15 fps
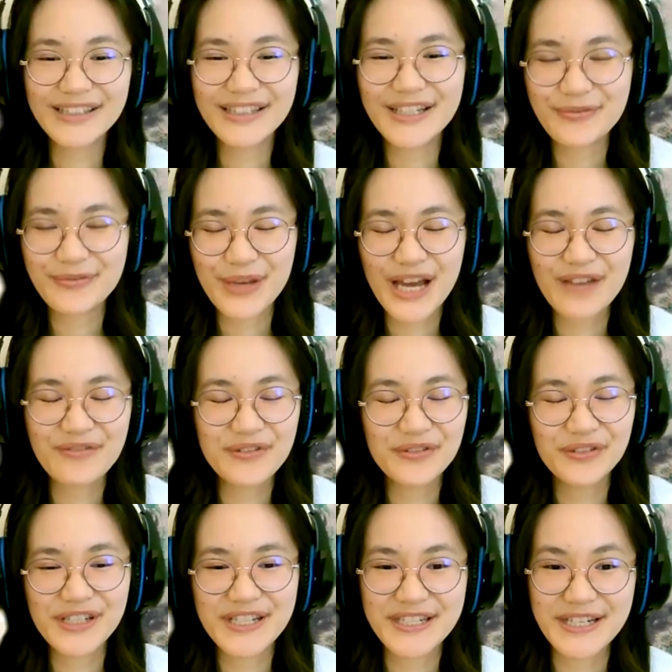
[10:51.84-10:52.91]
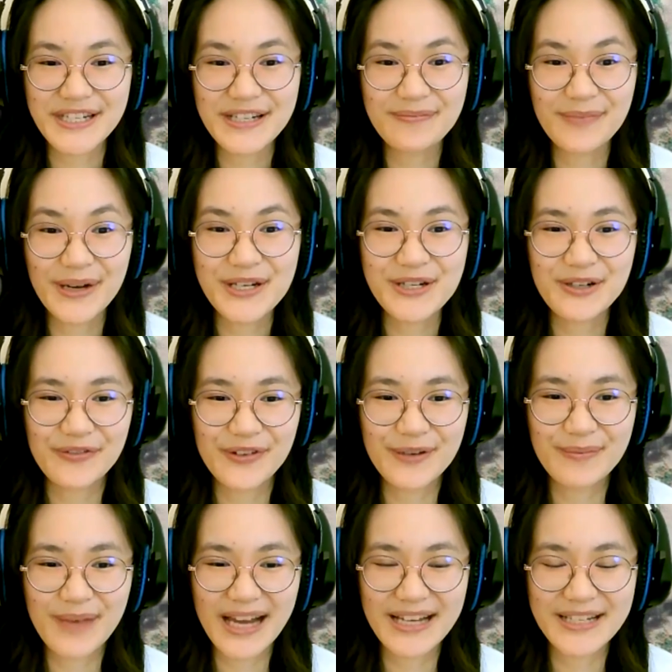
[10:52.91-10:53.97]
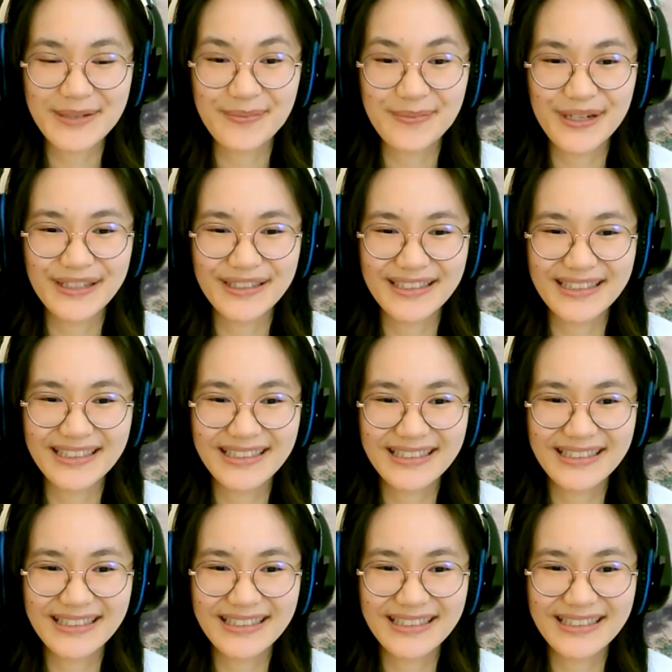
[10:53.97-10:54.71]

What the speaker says: because we haven't really seen much of him as a monk.